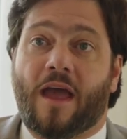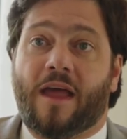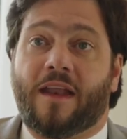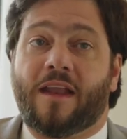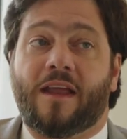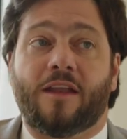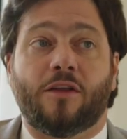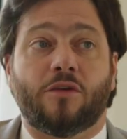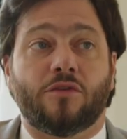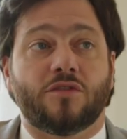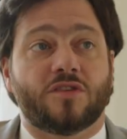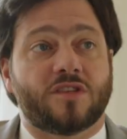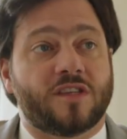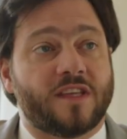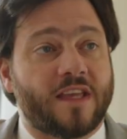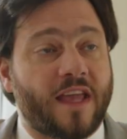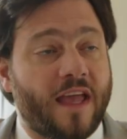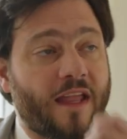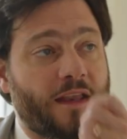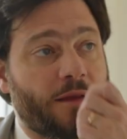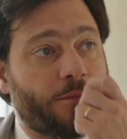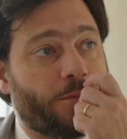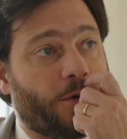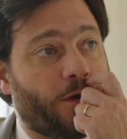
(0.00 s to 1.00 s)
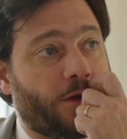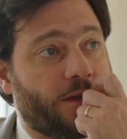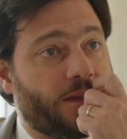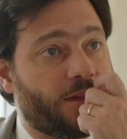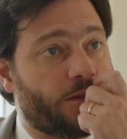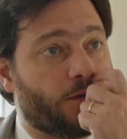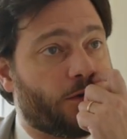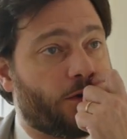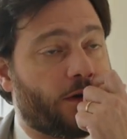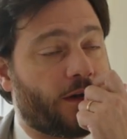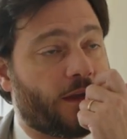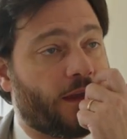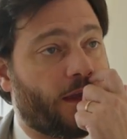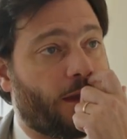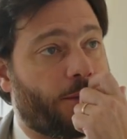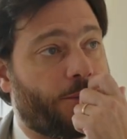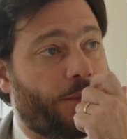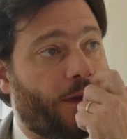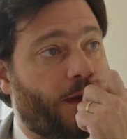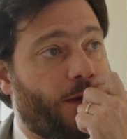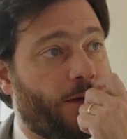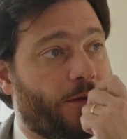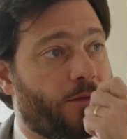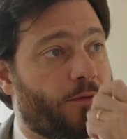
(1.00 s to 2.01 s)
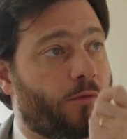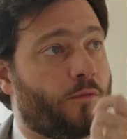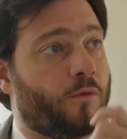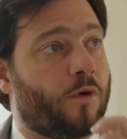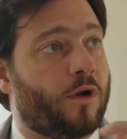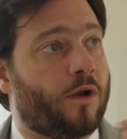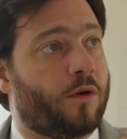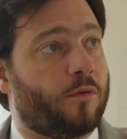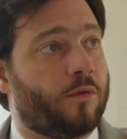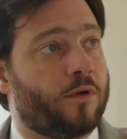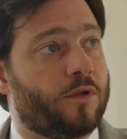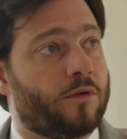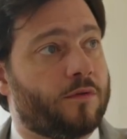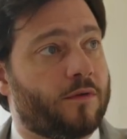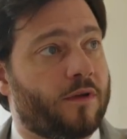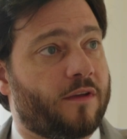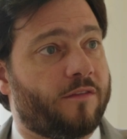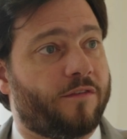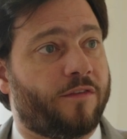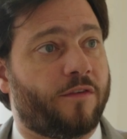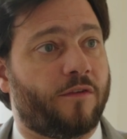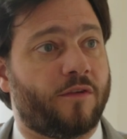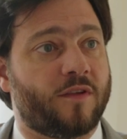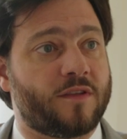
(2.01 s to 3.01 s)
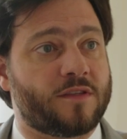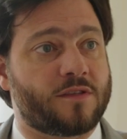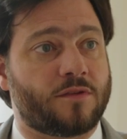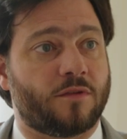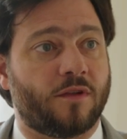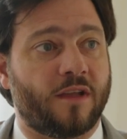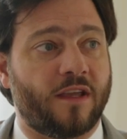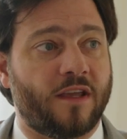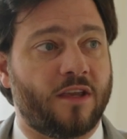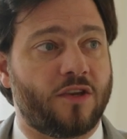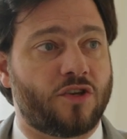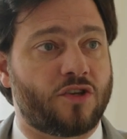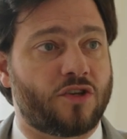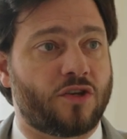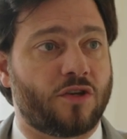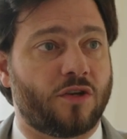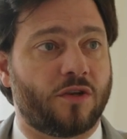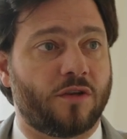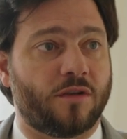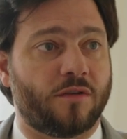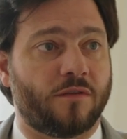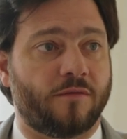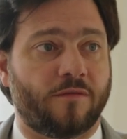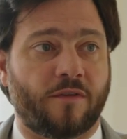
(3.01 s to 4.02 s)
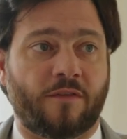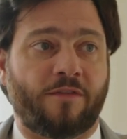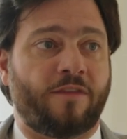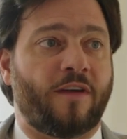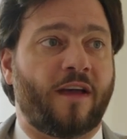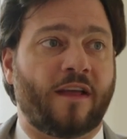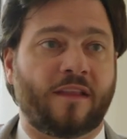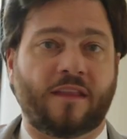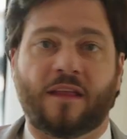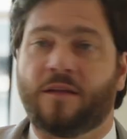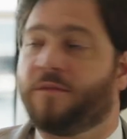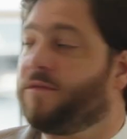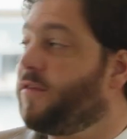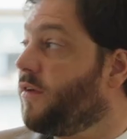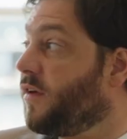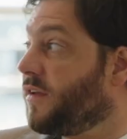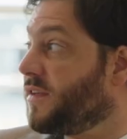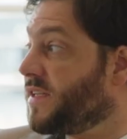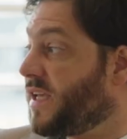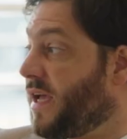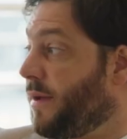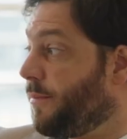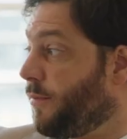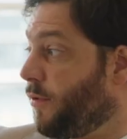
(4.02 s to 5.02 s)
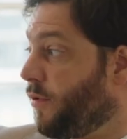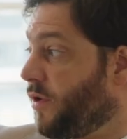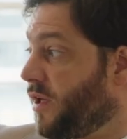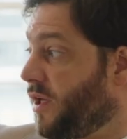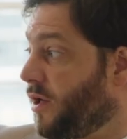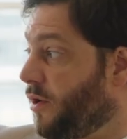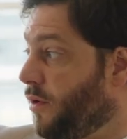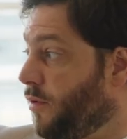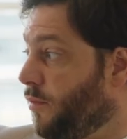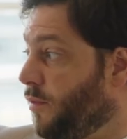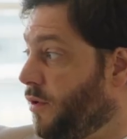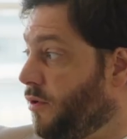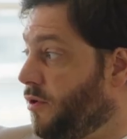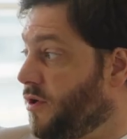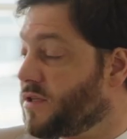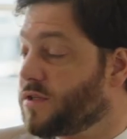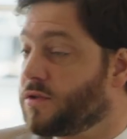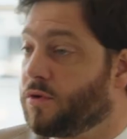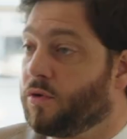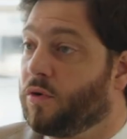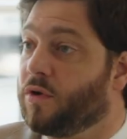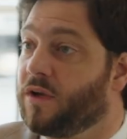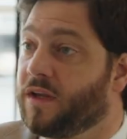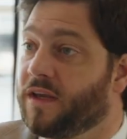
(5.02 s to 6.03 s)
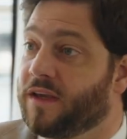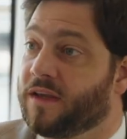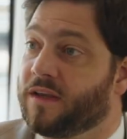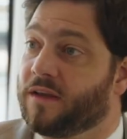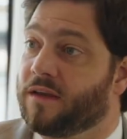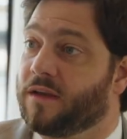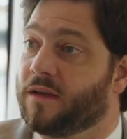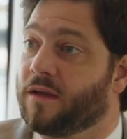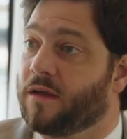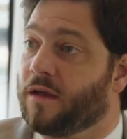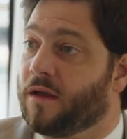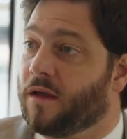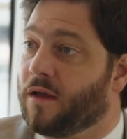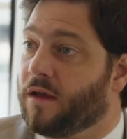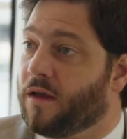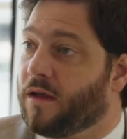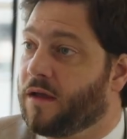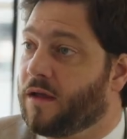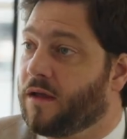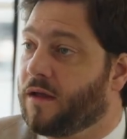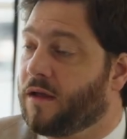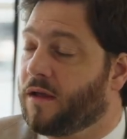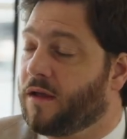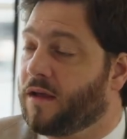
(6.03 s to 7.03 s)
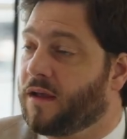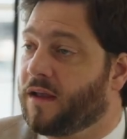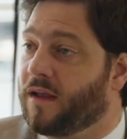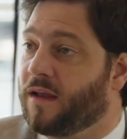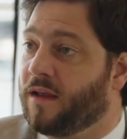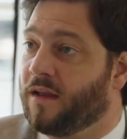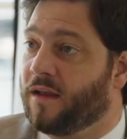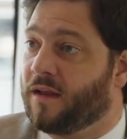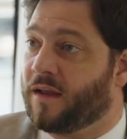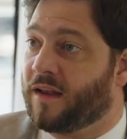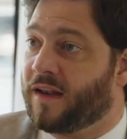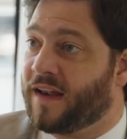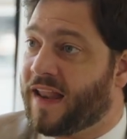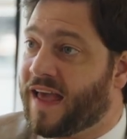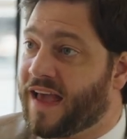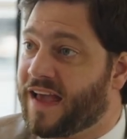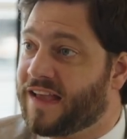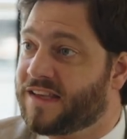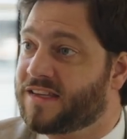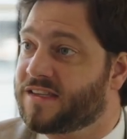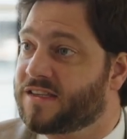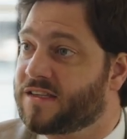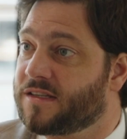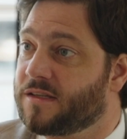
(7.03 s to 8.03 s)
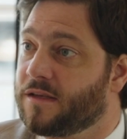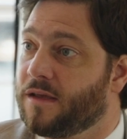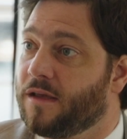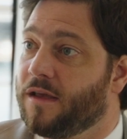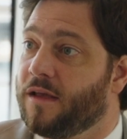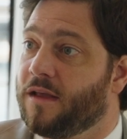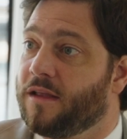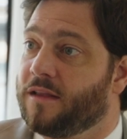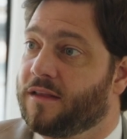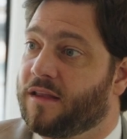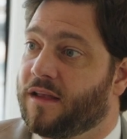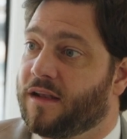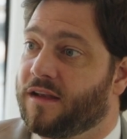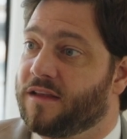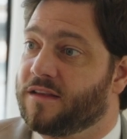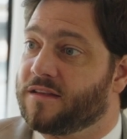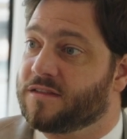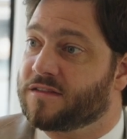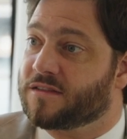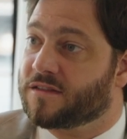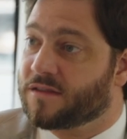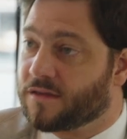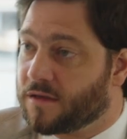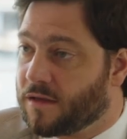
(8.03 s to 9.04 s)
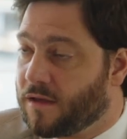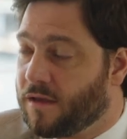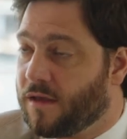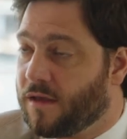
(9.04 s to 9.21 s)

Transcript: And I don't see anybody talking about what are we doing for insulation. The fact that, for example, here we're installing glass that has